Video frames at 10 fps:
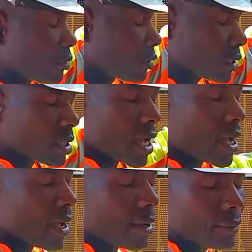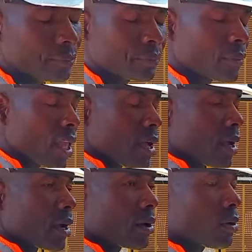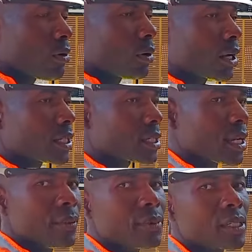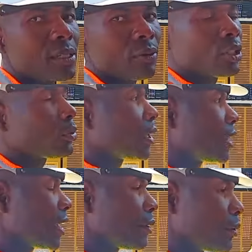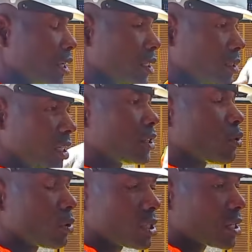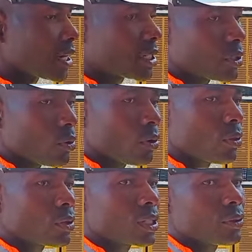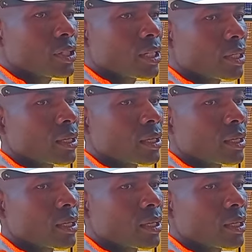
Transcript: those concrete slabs which were there. We deconstructed all those using